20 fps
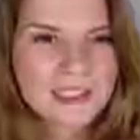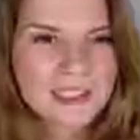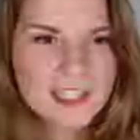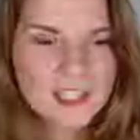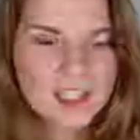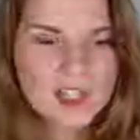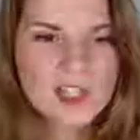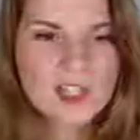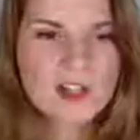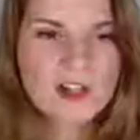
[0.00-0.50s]
to
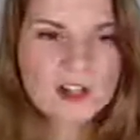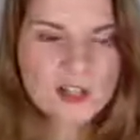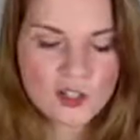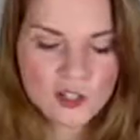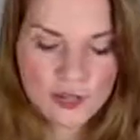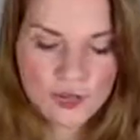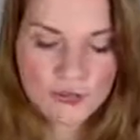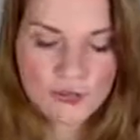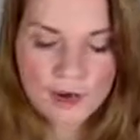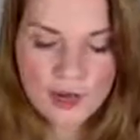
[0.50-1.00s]
share
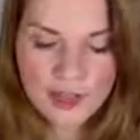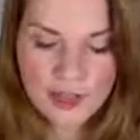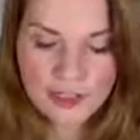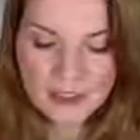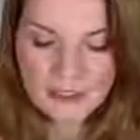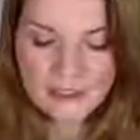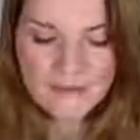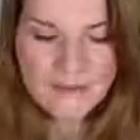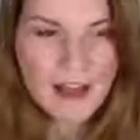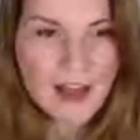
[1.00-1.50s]
your
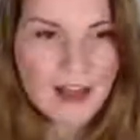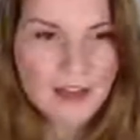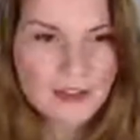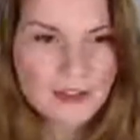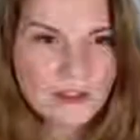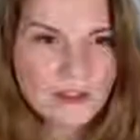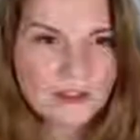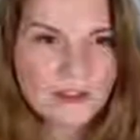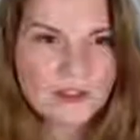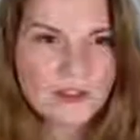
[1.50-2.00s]
brand
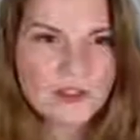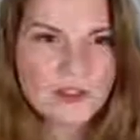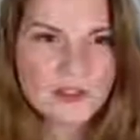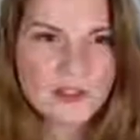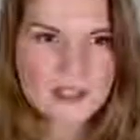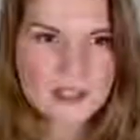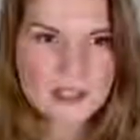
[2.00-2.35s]
values,